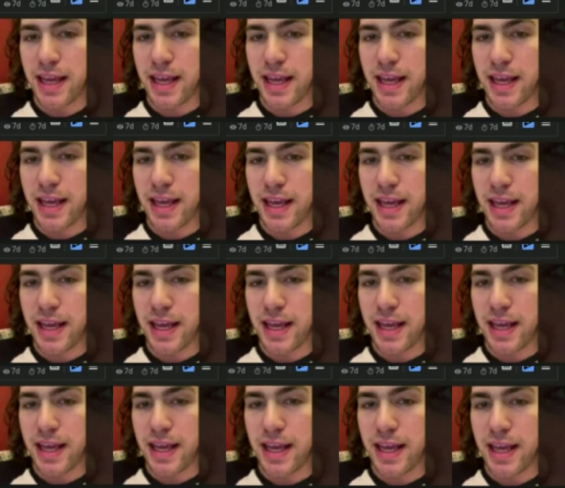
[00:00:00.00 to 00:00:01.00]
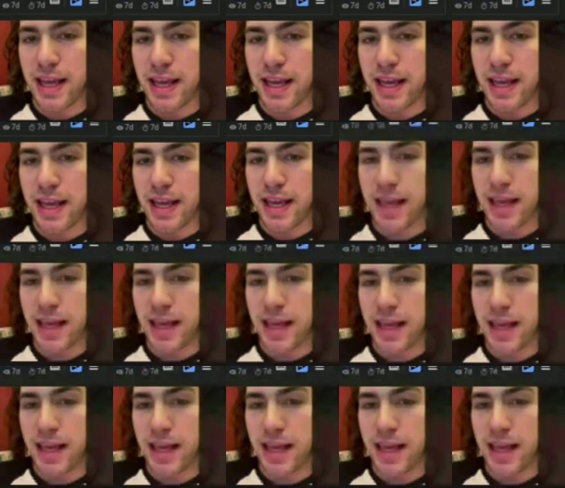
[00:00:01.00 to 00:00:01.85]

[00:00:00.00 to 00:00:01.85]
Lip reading: Nobody speaks.